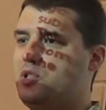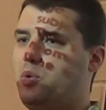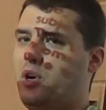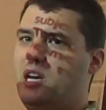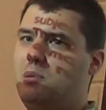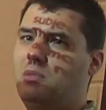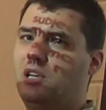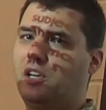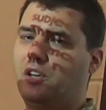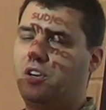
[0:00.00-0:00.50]
20
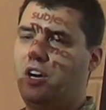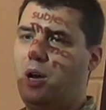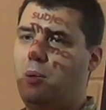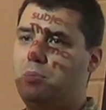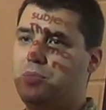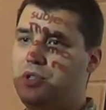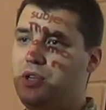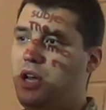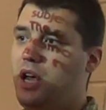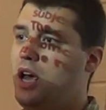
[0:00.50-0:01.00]

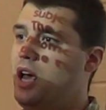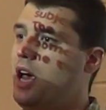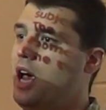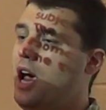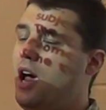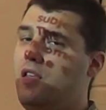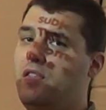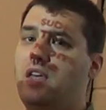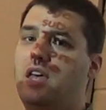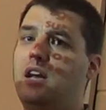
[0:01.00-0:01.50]
milligrams,
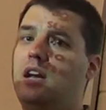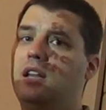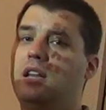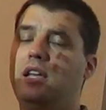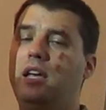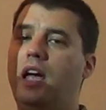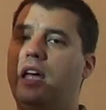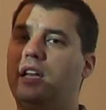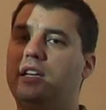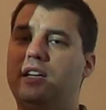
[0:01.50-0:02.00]
and then in
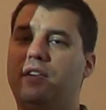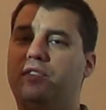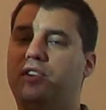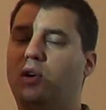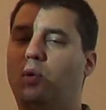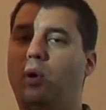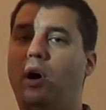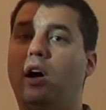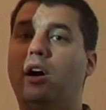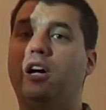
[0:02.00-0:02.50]
the end, after a
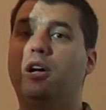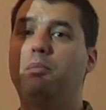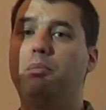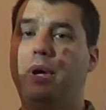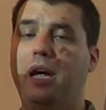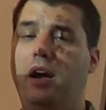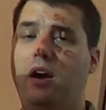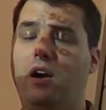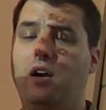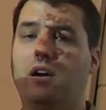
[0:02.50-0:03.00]
while,
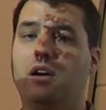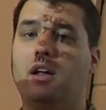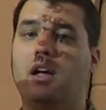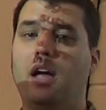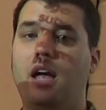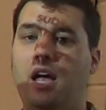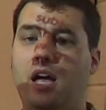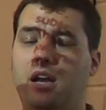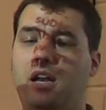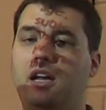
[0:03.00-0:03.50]
compare
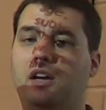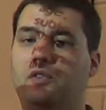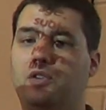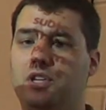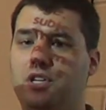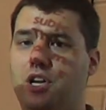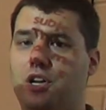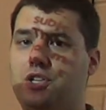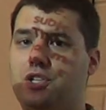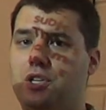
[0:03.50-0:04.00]
headache
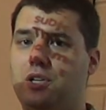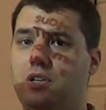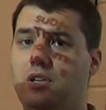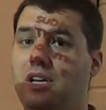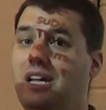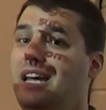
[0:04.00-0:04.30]
reduction.